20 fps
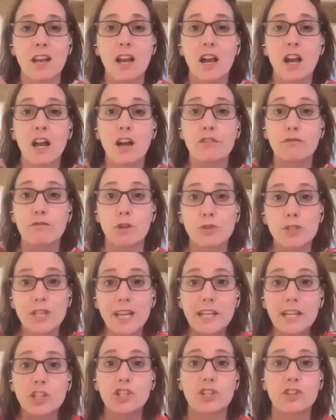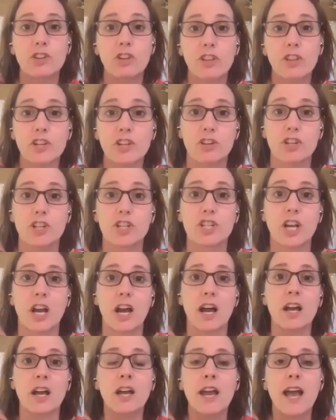of rotational
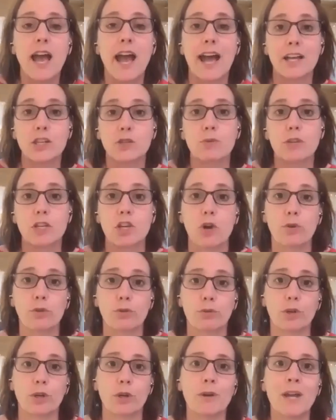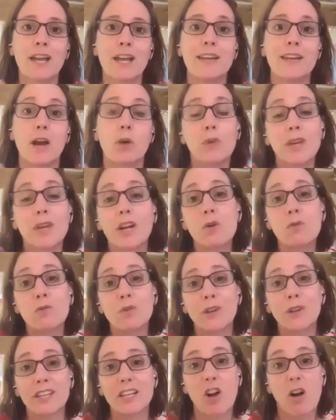inertia as we go through. Now, we don't
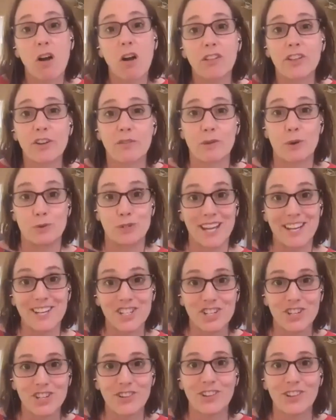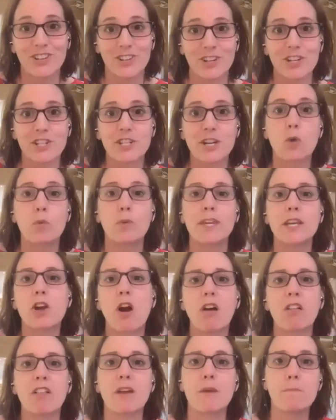really call it rotational inertia. We
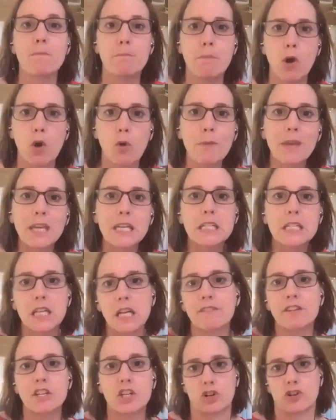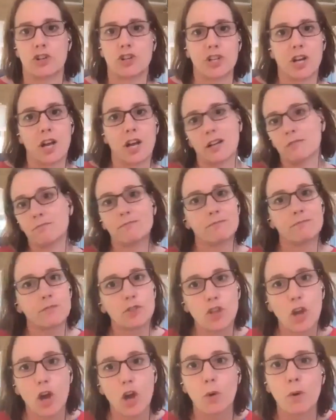call it moment of inertia.
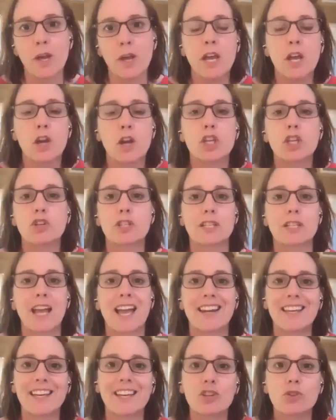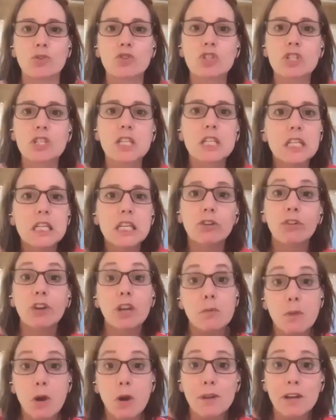So you just kind of get used to
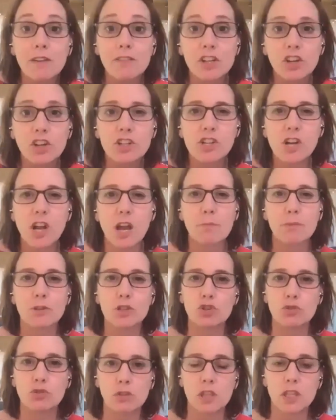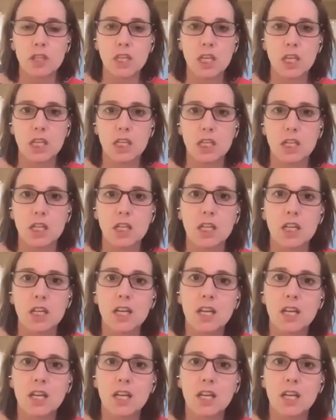hearing moment of inertia, but you think